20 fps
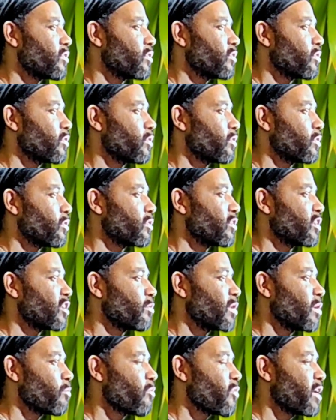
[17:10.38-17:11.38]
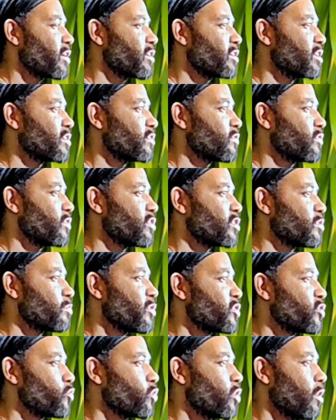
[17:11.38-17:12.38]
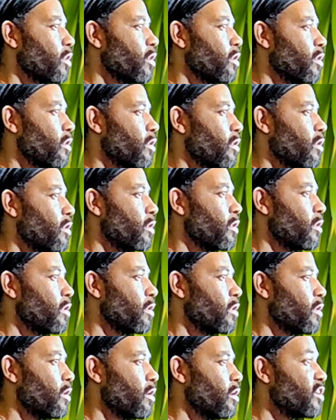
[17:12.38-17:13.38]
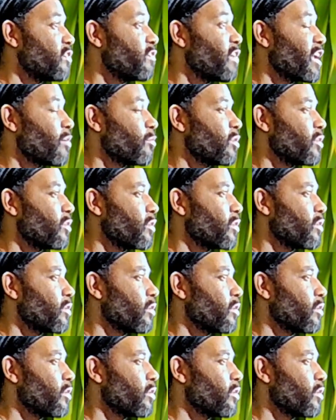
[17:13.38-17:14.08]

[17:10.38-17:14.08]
It's to be a practice for spiritual development.